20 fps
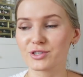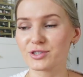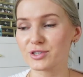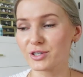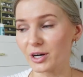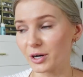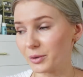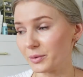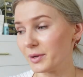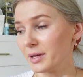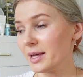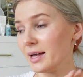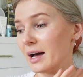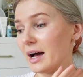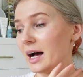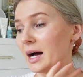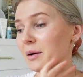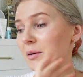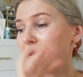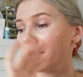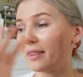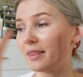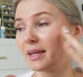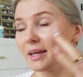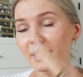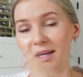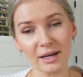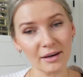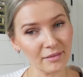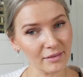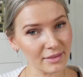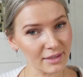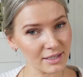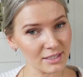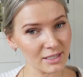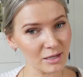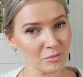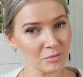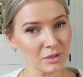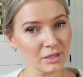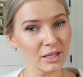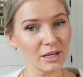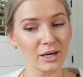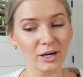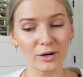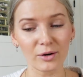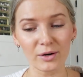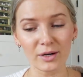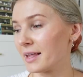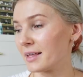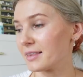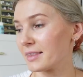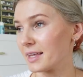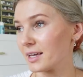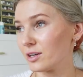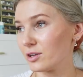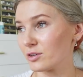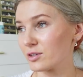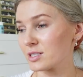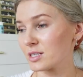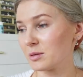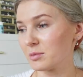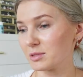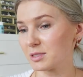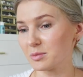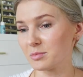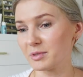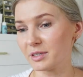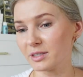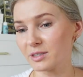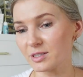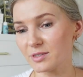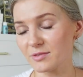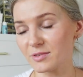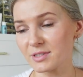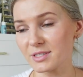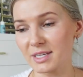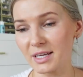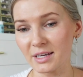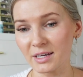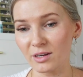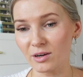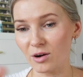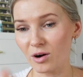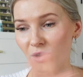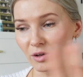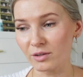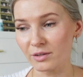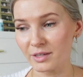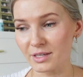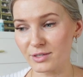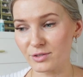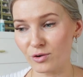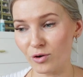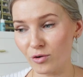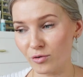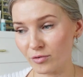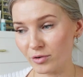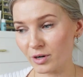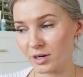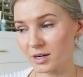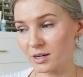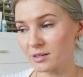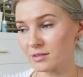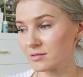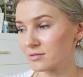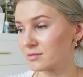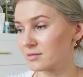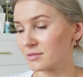So I will link everything down below. And thank you to Double Dip Nails for sending all of these over.